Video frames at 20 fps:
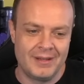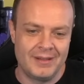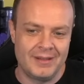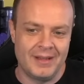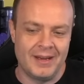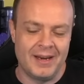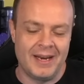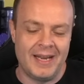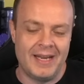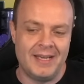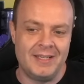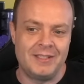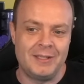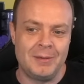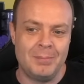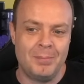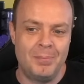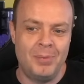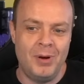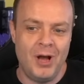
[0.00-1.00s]
that it is
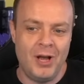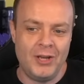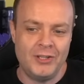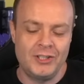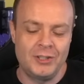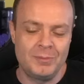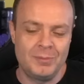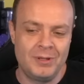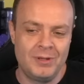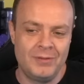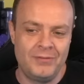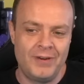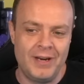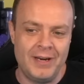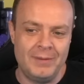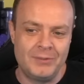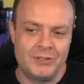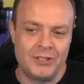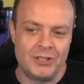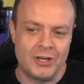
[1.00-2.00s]
impossible for
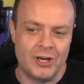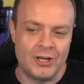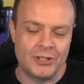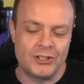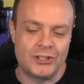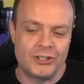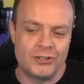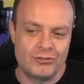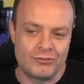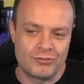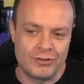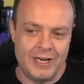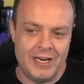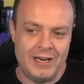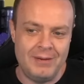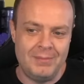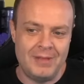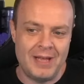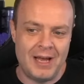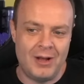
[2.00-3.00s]
him to not
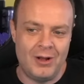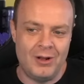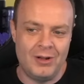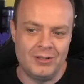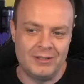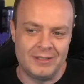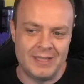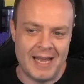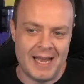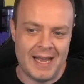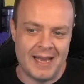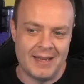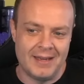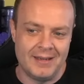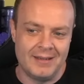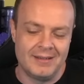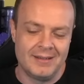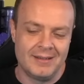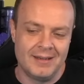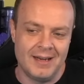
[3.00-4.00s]
stream that all
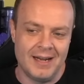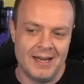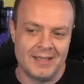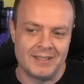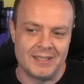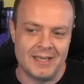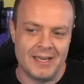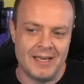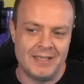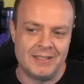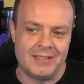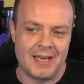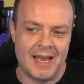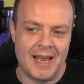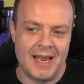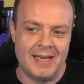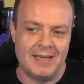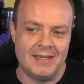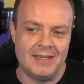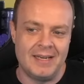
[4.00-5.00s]
day, as it is
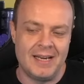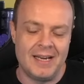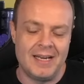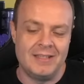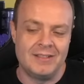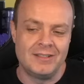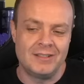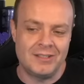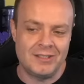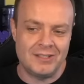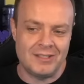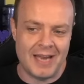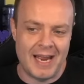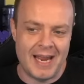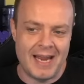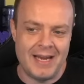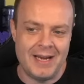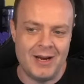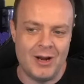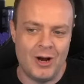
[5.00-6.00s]
an
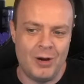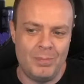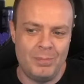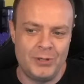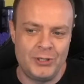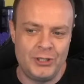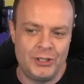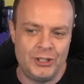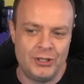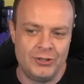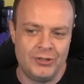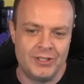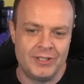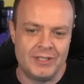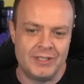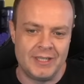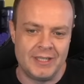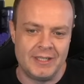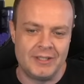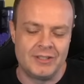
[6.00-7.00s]
insane
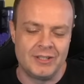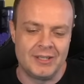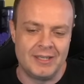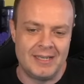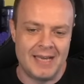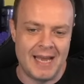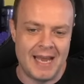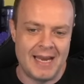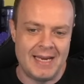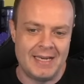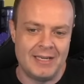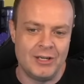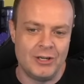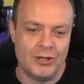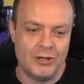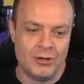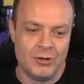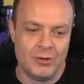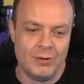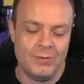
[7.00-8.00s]
opportunity to gain
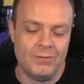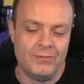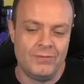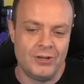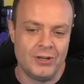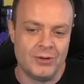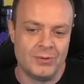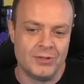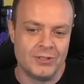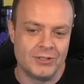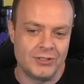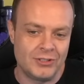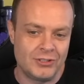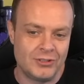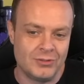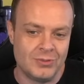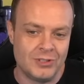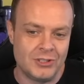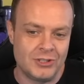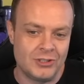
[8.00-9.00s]
new viewers
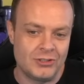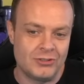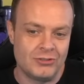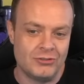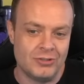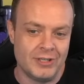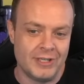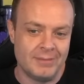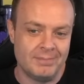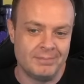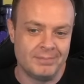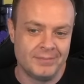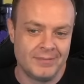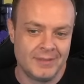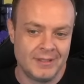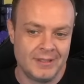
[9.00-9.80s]
to his stream.